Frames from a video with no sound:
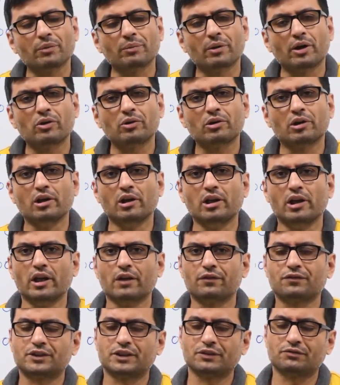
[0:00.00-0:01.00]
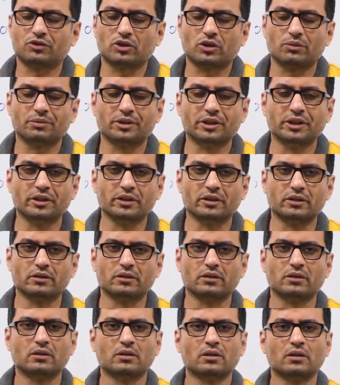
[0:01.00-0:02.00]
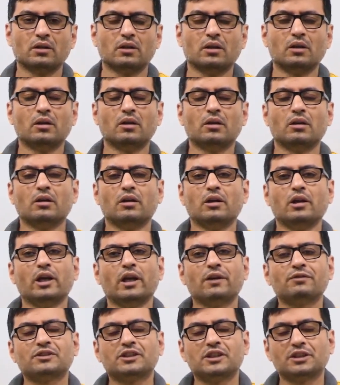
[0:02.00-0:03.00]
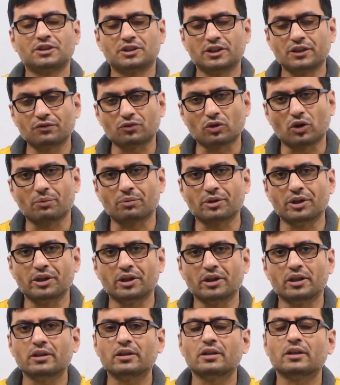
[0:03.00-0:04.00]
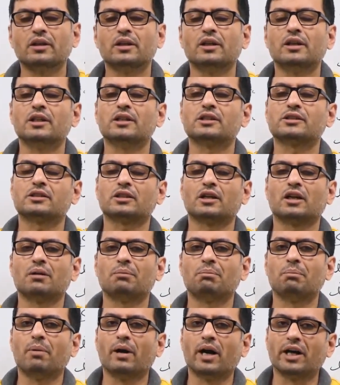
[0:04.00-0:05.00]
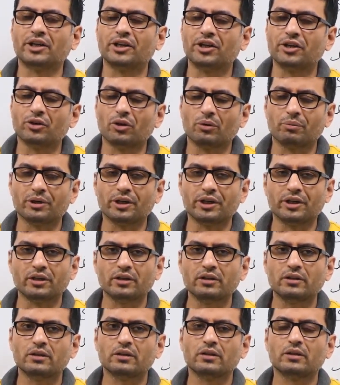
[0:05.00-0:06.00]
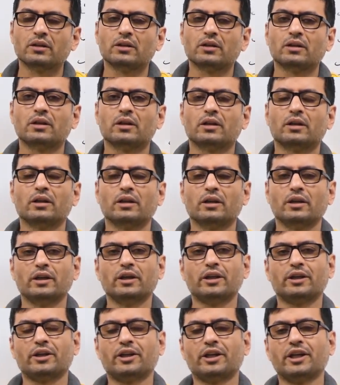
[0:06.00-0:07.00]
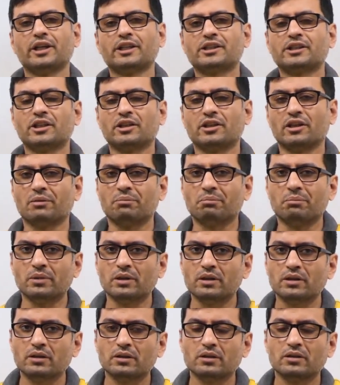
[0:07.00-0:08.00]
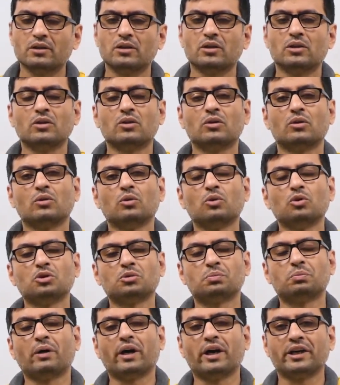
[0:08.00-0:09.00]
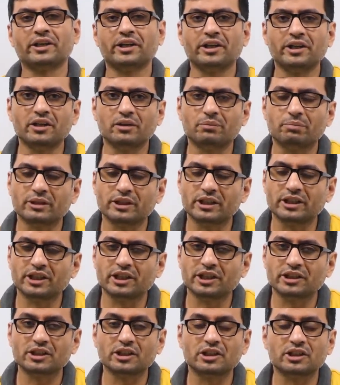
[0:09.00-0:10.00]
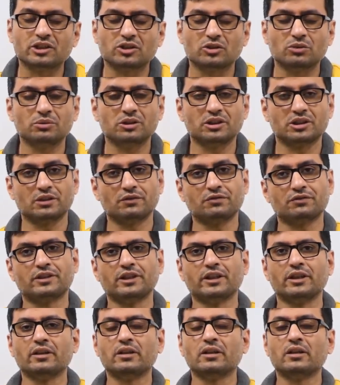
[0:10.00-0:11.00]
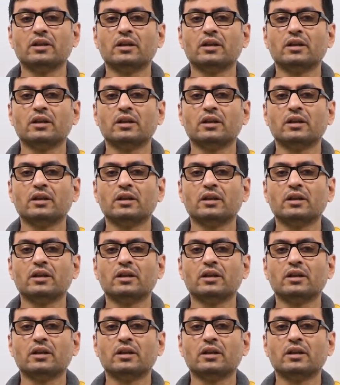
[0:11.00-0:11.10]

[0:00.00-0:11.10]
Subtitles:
about left shift operator. Left shift operator is a binary operator. It takes a number whose binary representation is to be shifted